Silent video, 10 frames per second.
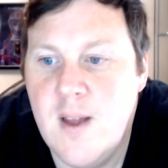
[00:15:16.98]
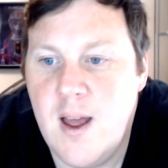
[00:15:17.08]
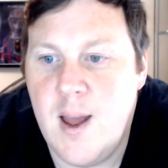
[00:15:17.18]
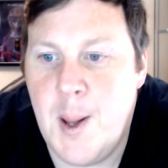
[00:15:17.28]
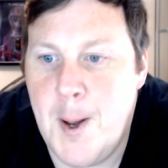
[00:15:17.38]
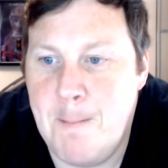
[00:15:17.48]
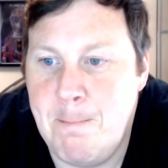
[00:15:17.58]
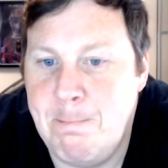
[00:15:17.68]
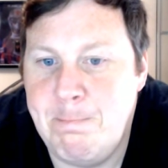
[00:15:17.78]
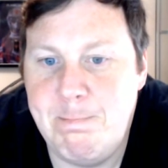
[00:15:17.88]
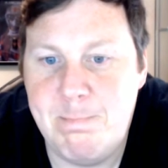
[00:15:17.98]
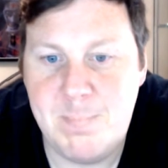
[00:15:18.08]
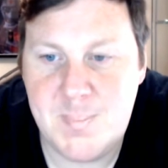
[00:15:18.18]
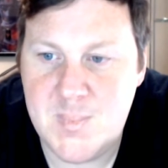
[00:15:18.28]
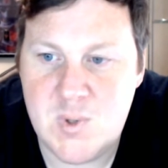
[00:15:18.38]
that.
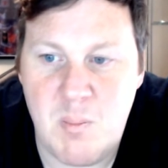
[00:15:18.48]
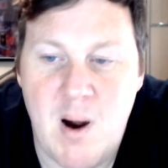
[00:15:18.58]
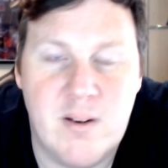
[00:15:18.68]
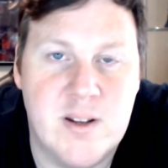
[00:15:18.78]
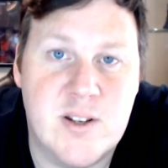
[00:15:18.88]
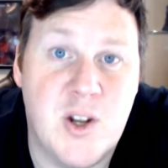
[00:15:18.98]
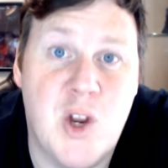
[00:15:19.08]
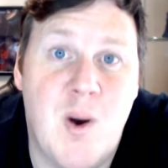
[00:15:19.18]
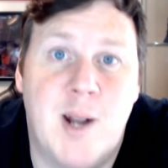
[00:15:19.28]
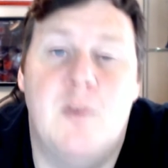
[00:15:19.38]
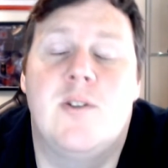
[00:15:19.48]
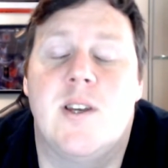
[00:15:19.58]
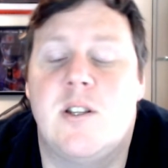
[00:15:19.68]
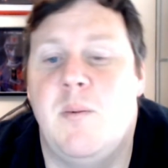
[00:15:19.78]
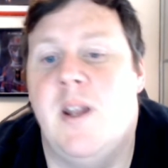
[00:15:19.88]
Apparently there's a new animal
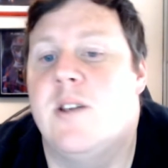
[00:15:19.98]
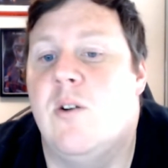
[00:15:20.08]
system in it,